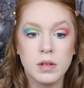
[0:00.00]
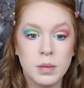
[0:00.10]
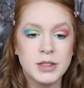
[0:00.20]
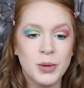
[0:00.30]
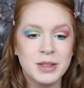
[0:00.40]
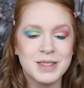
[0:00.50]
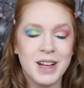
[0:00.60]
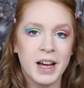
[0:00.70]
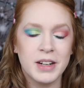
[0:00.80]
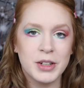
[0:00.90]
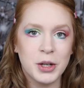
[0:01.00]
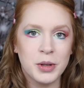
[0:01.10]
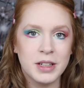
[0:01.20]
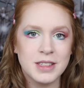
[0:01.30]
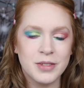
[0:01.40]
So it's kind of a
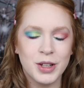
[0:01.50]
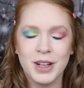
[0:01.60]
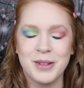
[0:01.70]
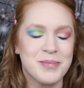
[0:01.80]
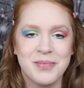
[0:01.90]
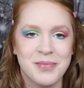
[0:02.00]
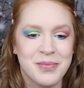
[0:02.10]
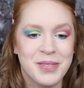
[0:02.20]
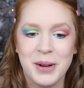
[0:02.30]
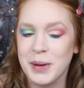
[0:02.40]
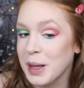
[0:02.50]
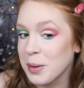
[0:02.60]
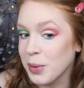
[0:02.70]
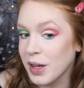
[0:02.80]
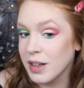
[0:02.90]
cohesive look, not really,
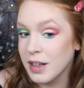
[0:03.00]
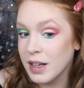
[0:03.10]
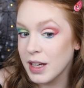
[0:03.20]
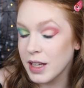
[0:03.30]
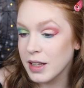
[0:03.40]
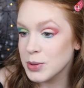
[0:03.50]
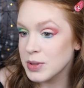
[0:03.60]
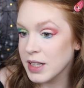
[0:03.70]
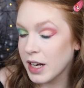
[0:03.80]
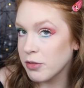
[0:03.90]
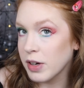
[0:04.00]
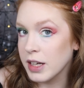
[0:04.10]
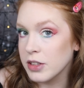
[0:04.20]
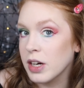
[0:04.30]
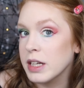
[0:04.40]
but this one's kind of
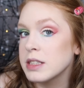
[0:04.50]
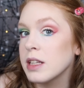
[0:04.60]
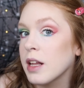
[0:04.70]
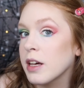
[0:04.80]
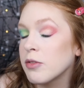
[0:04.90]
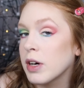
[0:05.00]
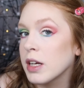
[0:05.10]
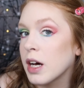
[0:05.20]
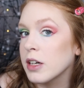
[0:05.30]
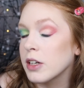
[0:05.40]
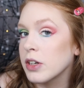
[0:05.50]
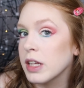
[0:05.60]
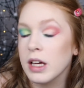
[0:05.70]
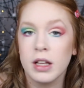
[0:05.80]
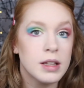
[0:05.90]
fun. You kind of see that like fun color
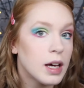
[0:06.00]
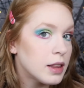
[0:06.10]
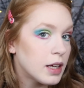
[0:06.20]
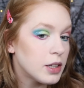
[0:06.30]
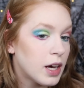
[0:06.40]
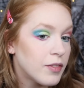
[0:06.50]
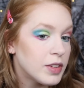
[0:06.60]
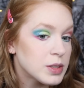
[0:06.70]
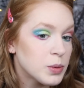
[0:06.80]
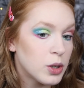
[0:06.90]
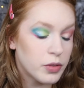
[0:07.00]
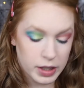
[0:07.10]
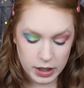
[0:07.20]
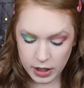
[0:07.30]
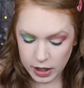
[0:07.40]
underneath, and then you have this one over
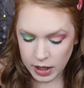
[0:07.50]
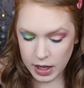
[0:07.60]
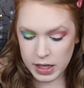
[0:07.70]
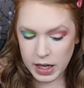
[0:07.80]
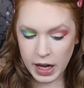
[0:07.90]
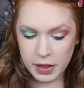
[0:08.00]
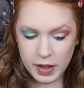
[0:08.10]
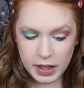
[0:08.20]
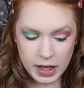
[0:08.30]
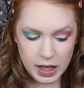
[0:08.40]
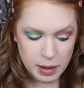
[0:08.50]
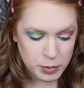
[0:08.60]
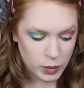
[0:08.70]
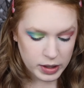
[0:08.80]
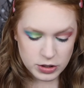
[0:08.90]
here. I think I am
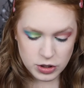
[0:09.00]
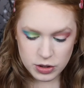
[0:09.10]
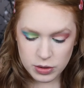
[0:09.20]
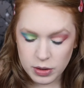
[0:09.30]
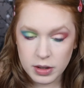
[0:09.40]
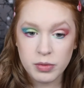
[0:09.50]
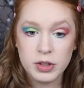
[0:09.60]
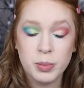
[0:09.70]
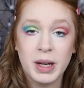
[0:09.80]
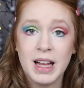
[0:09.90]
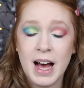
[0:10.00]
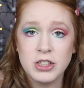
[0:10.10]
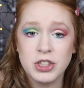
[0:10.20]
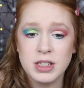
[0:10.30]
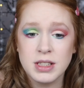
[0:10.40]
going to do my
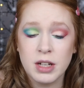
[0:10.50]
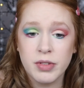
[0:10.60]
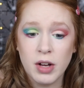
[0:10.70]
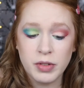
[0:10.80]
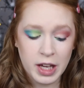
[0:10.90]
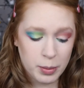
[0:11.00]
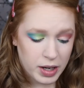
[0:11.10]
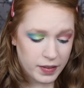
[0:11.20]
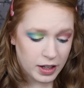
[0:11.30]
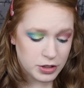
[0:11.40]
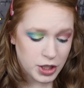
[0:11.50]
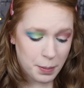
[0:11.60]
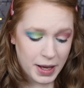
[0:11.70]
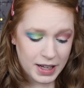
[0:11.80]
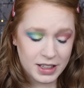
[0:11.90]
lashes and stuff off camera, and then I'll jump
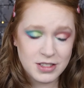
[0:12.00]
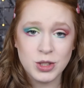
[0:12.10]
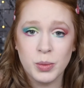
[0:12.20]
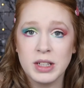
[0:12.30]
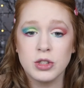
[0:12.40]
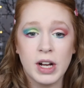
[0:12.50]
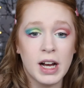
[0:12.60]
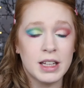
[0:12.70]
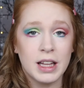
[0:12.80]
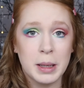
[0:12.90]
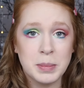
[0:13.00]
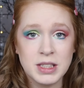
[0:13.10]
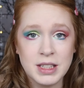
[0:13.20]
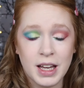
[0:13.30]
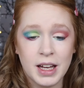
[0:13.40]
back in so we can try on the
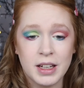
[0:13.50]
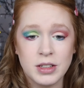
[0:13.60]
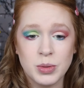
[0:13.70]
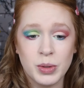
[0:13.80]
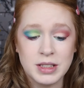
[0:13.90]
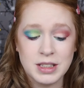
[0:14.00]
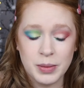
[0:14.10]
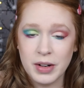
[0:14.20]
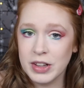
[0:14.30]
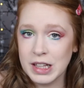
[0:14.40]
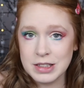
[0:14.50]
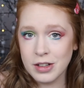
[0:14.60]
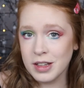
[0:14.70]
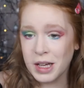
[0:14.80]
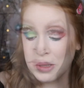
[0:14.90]
lips and we can see what everything's
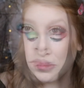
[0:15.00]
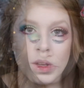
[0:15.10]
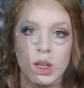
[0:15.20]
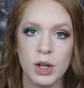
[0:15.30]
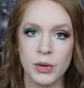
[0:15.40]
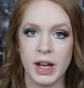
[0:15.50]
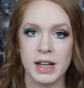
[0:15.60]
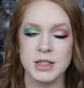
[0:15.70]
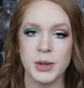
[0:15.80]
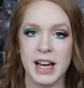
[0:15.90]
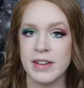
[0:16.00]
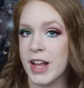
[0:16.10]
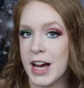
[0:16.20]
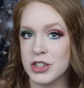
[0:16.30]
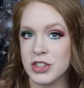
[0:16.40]
looking like. Okay, so I have
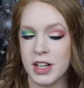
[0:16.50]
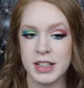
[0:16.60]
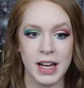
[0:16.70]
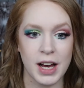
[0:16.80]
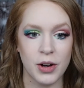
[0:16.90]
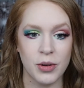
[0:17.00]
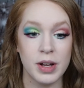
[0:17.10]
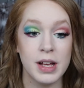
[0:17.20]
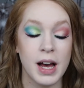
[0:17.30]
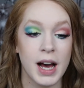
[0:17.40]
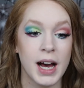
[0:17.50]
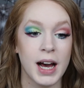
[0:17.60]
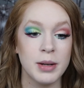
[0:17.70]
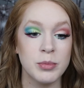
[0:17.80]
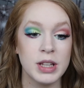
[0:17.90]
lashes on now.
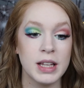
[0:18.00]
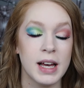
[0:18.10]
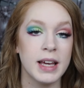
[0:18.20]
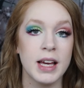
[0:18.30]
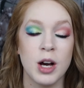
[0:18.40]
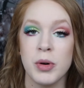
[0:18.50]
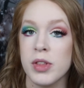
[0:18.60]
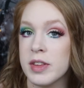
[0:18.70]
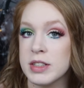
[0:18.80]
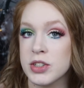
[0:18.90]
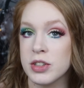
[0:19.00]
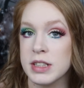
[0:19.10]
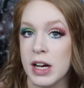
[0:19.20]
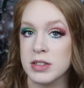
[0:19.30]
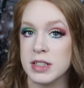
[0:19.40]
I'm really liking how both of these turned
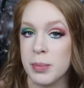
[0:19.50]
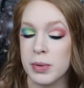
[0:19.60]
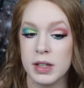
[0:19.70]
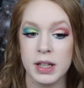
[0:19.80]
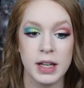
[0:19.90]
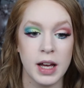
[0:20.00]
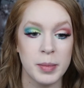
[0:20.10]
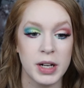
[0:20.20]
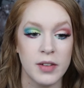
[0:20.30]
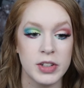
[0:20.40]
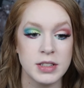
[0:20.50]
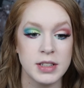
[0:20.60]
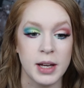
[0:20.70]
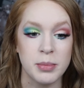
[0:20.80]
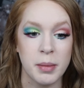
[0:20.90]
out separately. I mean,
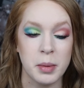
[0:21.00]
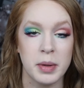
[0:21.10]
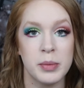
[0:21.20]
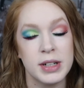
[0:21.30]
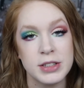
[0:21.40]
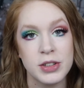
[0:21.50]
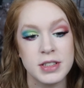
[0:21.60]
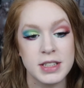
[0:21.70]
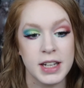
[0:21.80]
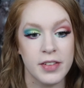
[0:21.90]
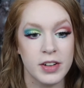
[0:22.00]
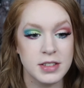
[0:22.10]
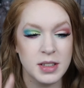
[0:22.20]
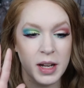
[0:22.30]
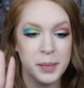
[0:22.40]
obviously I probably wouldn't do this together
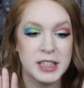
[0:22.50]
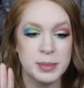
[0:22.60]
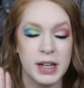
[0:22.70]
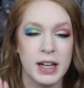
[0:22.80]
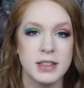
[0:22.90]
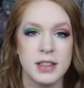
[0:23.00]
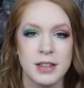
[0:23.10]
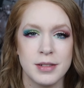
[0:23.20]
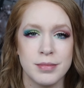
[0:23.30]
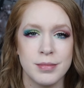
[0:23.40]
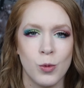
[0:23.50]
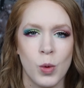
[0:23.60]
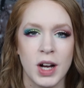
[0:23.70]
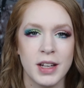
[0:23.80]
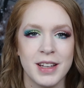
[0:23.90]
because it kind of makes my eyes look
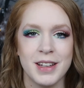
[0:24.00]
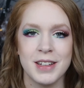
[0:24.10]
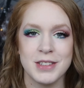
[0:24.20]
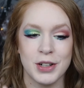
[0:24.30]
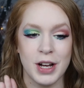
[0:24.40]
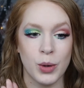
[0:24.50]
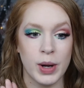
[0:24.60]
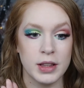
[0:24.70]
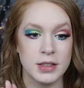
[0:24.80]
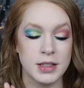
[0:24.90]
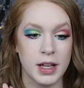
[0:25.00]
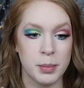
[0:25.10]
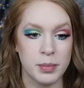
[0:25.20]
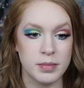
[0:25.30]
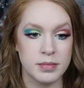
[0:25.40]
wonky because they're not quite the
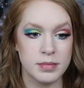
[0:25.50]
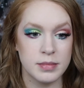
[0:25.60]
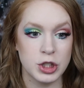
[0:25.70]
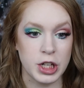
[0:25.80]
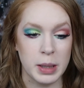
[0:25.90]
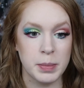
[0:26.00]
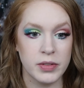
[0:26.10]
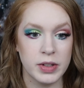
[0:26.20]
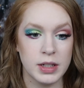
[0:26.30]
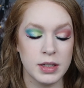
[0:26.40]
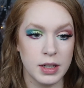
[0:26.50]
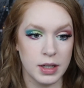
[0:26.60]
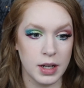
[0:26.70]
same shape even.